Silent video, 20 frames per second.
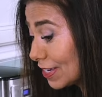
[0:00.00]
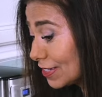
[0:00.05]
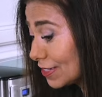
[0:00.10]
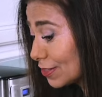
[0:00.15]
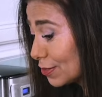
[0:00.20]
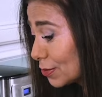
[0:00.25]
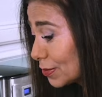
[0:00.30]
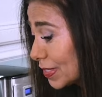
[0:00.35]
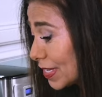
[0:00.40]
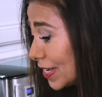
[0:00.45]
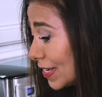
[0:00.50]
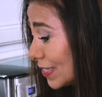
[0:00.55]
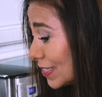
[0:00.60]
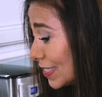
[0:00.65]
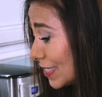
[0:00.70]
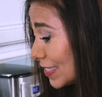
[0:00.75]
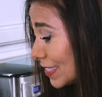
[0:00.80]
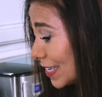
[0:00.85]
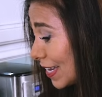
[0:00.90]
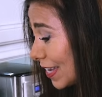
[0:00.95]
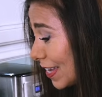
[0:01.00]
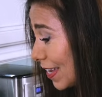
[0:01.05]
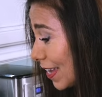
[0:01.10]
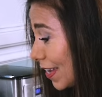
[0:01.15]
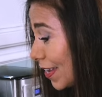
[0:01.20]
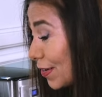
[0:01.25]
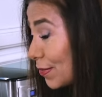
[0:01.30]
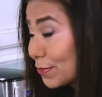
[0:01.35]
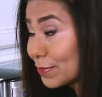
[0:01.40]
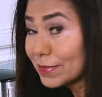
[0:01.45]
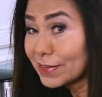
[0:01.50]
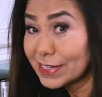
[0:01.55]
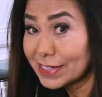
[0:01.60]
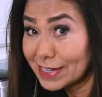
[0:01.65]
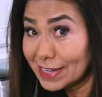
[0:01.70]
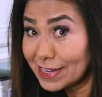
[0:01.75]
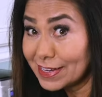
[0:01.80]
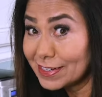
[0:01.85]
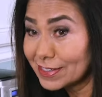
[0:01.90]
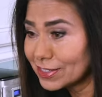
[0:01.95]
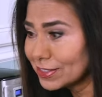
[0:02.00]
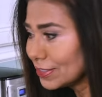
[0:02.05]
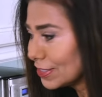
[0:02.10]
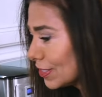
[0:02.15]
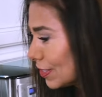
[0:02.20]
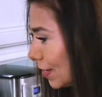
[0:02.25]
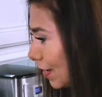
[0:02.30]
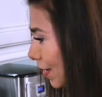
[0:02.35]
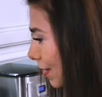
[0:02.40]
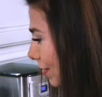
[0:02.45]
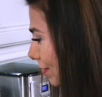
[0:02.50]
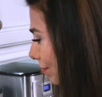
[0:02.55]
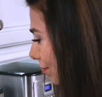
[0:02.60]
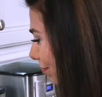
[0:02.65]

and tortillas and we're gonna eat good tonight.